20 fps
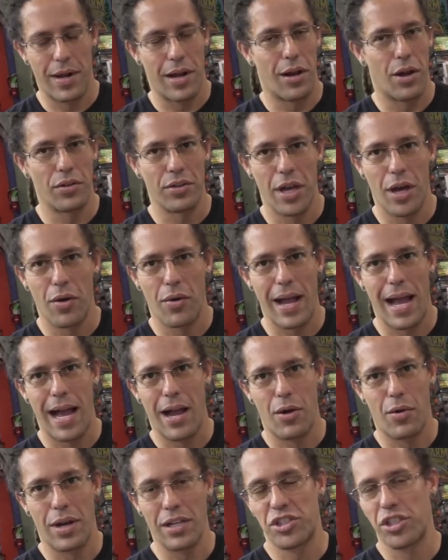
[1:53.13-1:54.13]
we all know
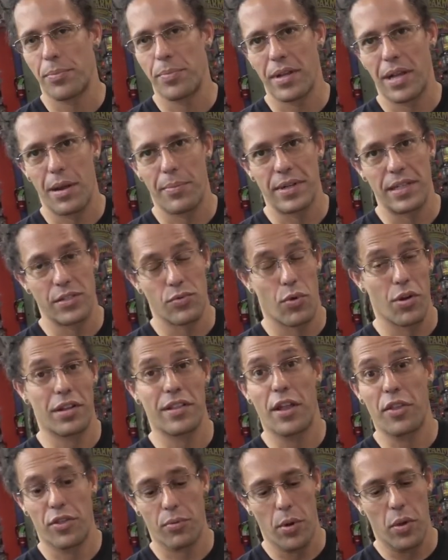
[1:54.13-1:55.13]
how shipping companies
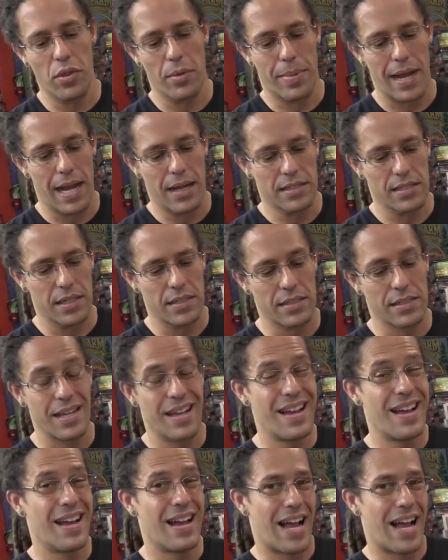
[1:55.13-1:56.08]
work. They throw the boxes.